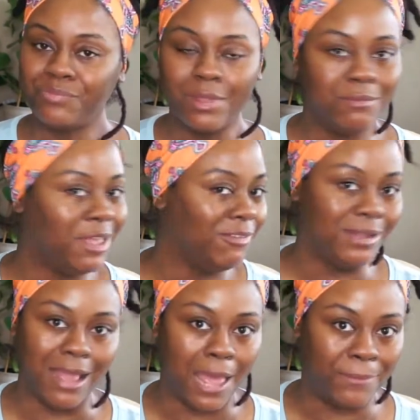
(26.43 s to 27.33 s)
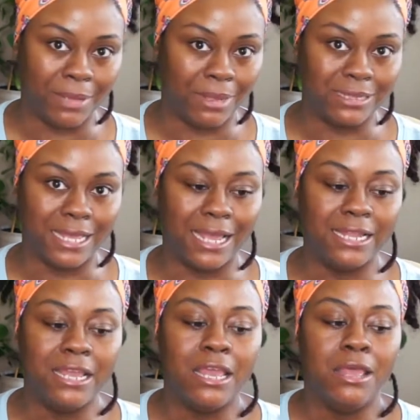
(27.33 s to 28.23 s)
definitely not happy about that.
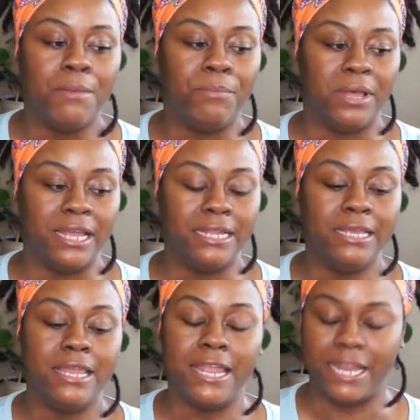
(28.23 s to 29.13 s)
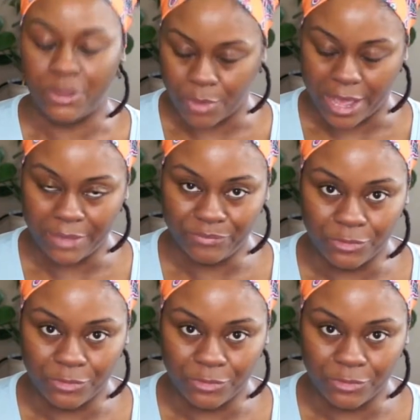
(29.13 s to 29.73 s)
But anyway,